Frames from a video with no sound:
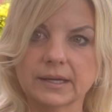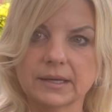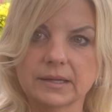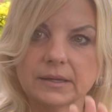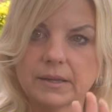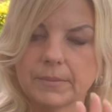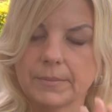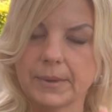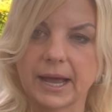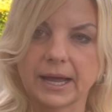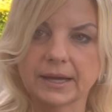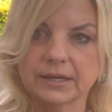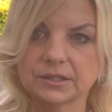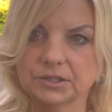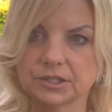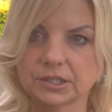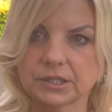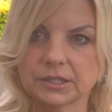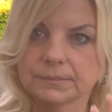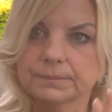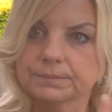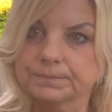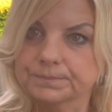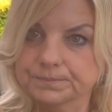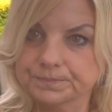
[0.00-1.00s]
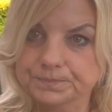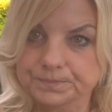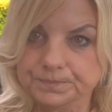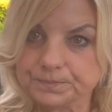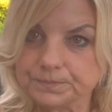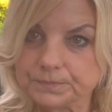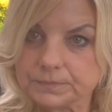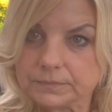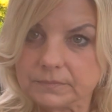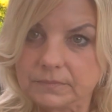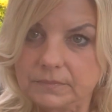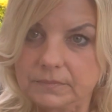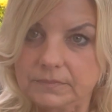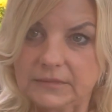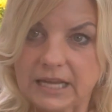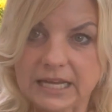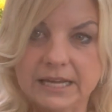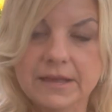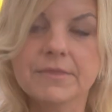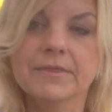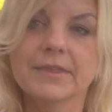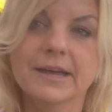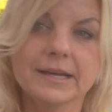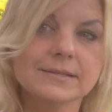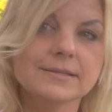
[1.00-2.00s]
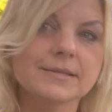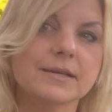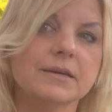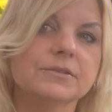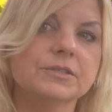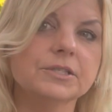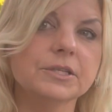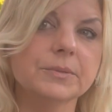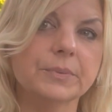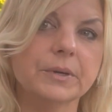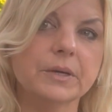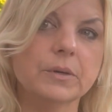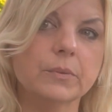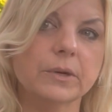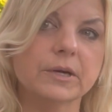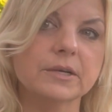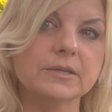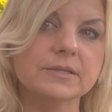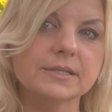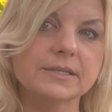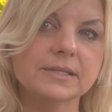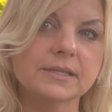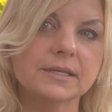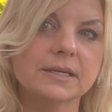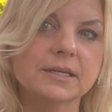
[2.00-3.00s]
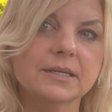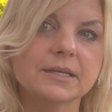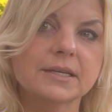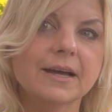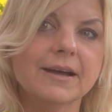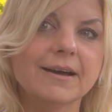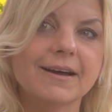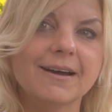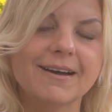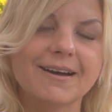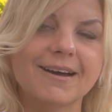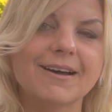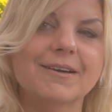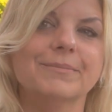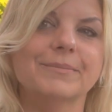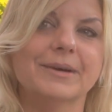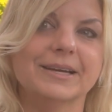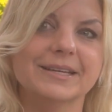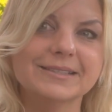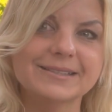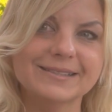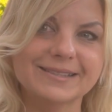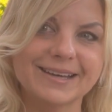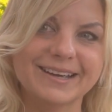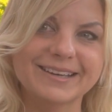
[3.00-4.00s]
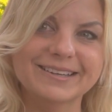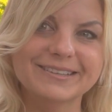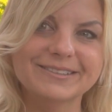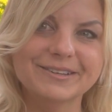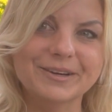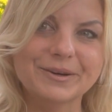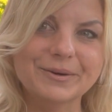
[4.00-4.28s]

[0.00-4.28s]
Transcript: in the packaging. And that's how shipping works on my site.